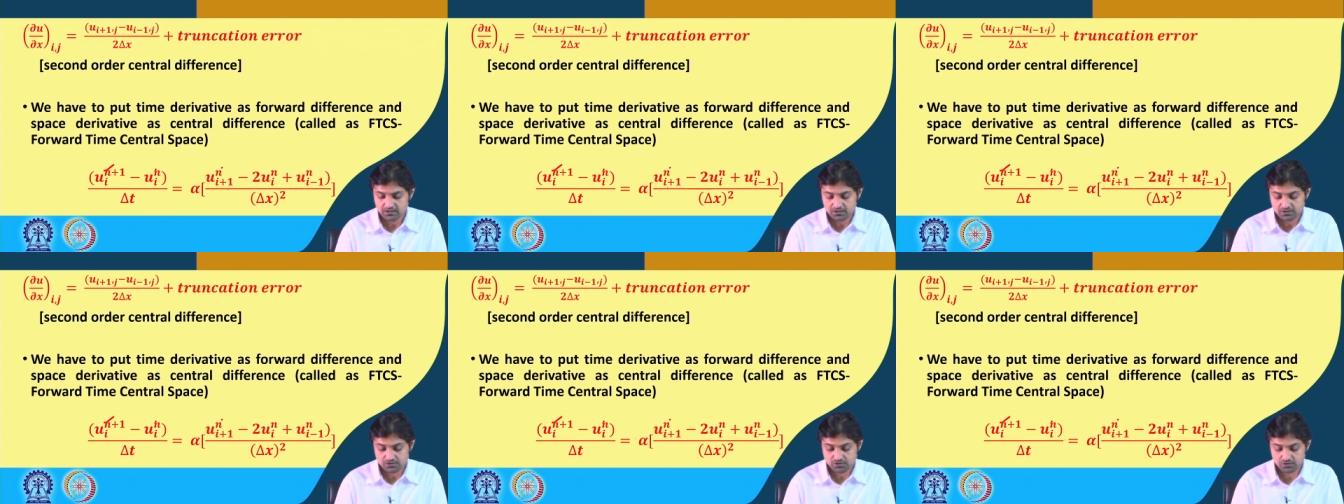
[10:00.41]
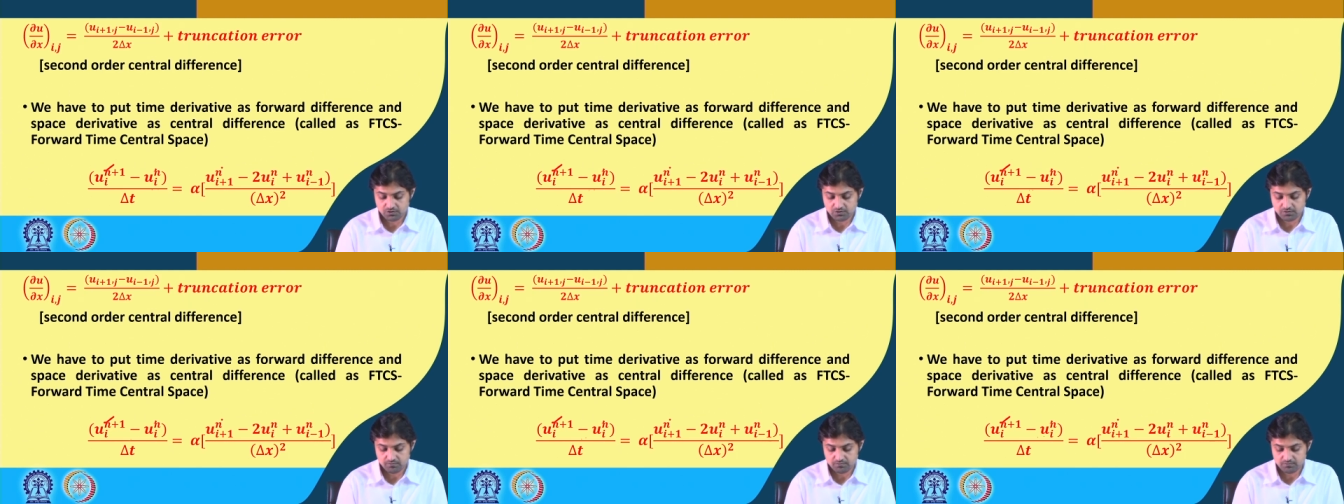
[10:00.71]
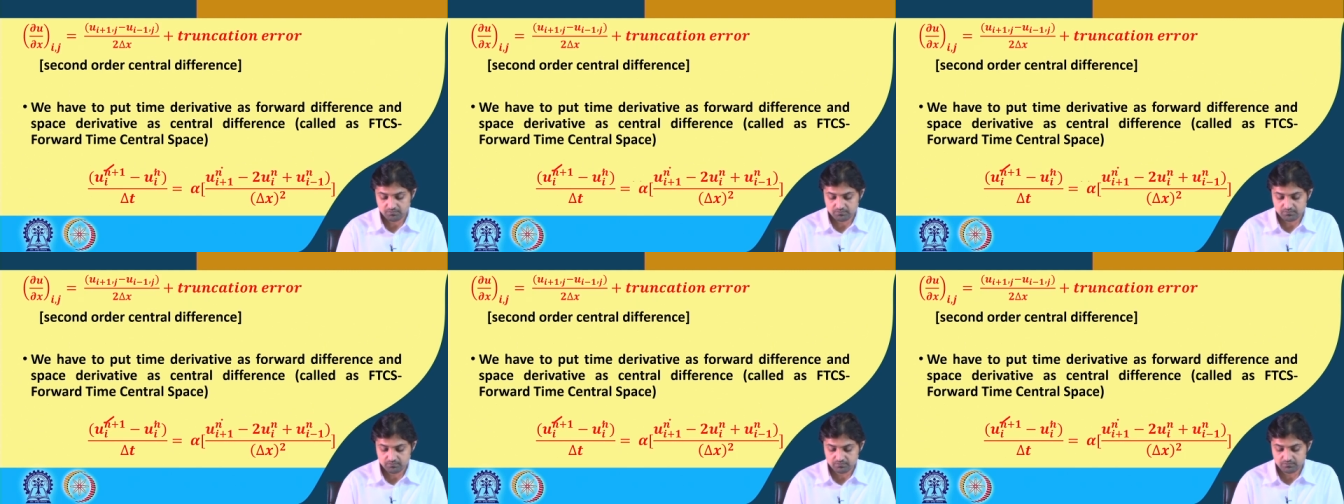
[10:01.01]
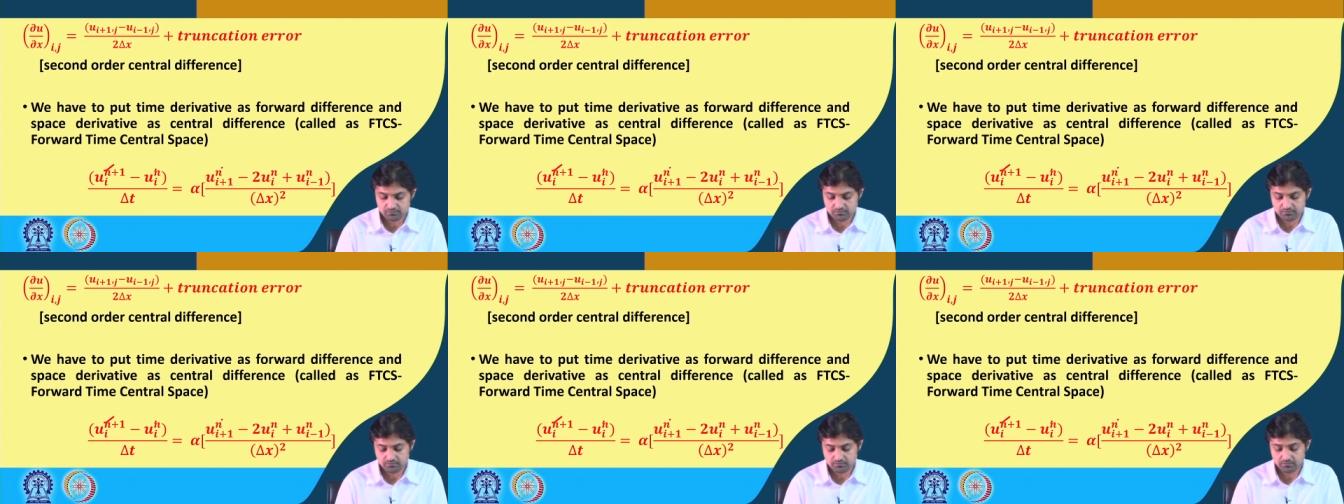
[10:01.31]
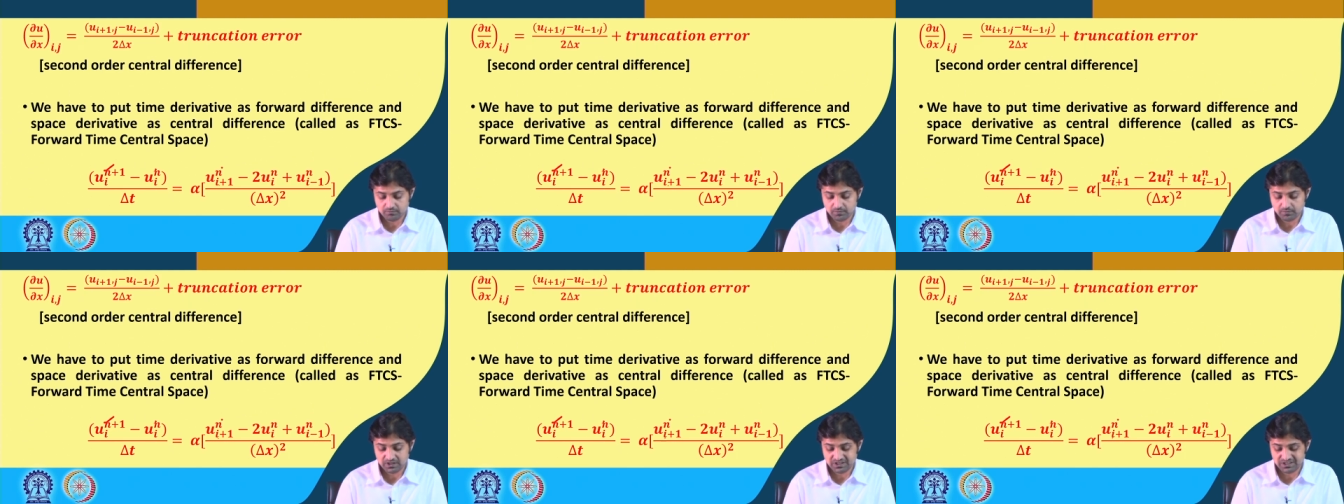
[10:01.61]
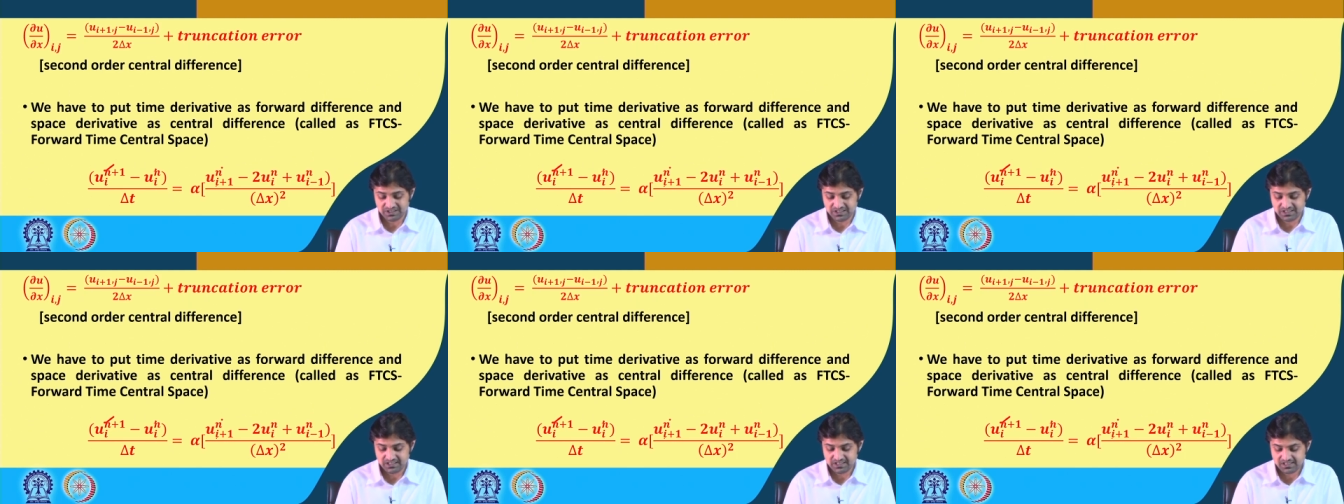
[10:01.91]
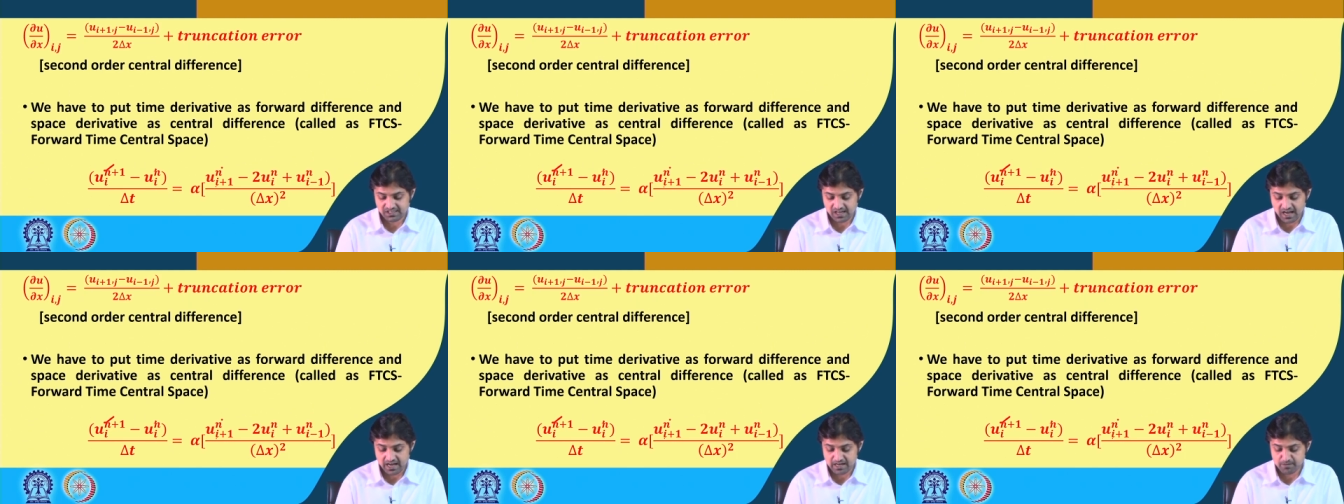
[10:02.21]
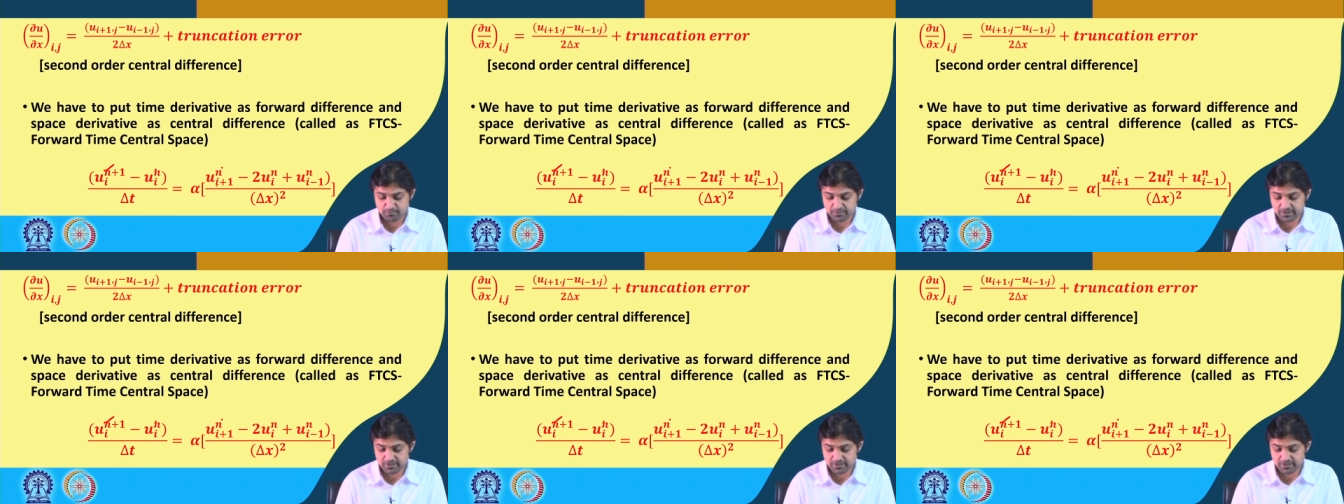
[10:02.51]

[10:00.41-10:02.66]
So these i